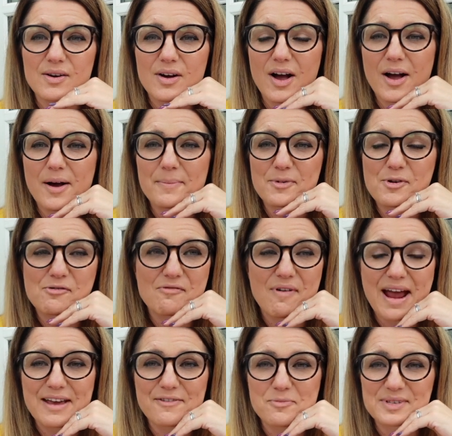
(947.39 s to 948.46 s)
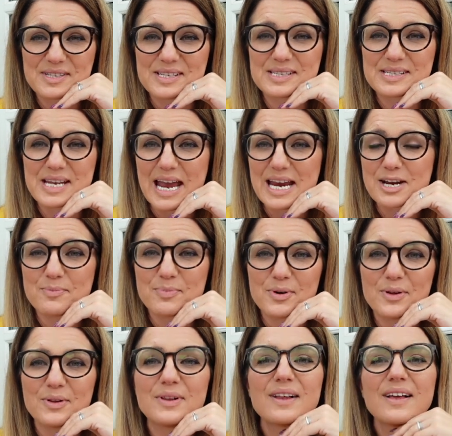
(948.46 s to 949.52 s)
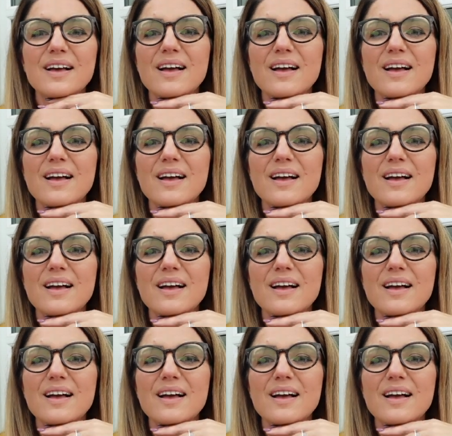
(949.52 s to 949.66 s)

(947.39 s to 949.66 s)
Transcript: um, great from a sustainable